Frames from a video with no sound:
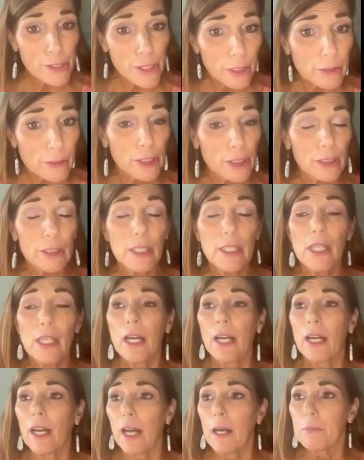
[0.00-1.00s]
Um, go
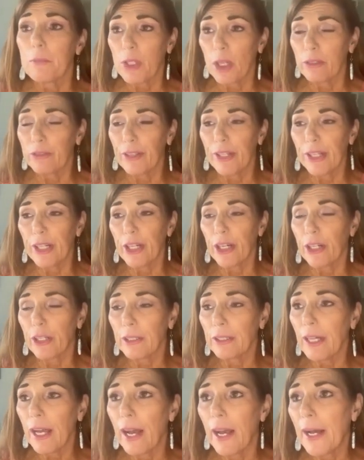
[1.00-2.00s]
figure. Um,
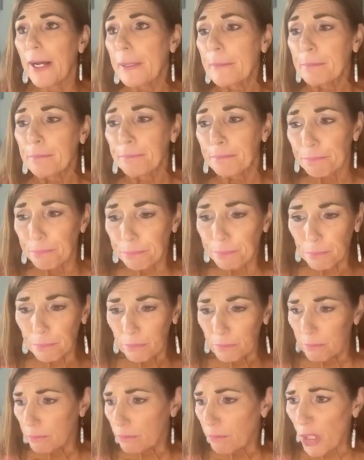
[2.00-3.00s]
so I'm
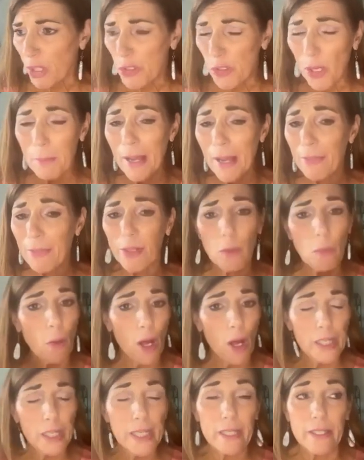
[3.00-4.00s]
out there walking these
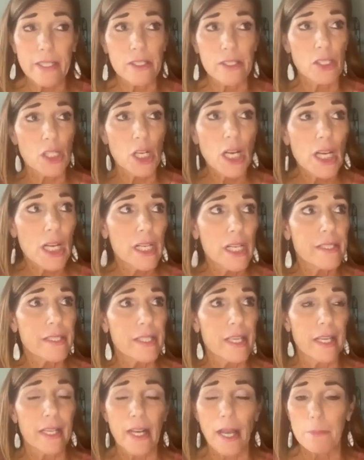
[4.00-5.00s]
dogs and I'm
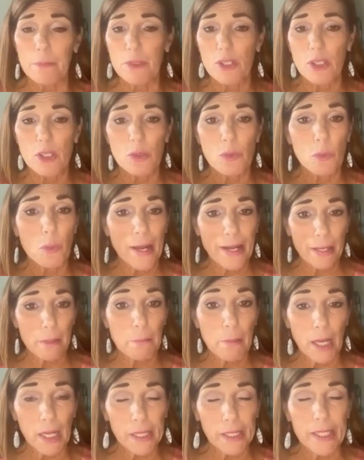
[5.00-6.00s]
sweating buckets
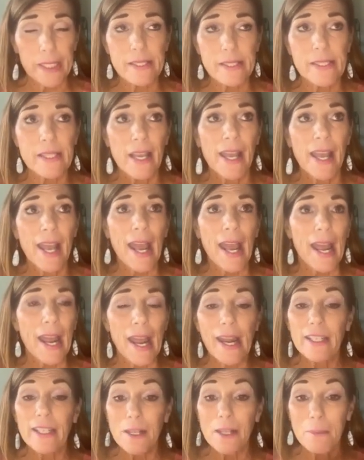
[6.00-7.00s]
and my
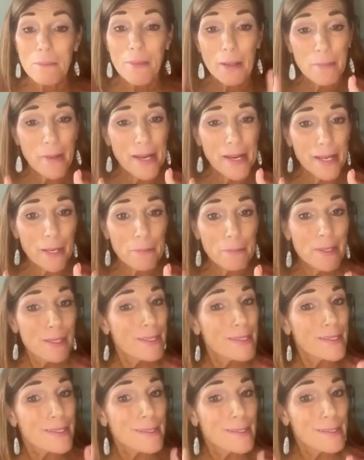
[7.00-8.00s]
makeup
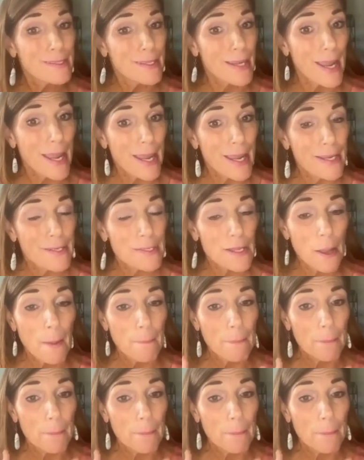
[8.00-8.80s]
stays put.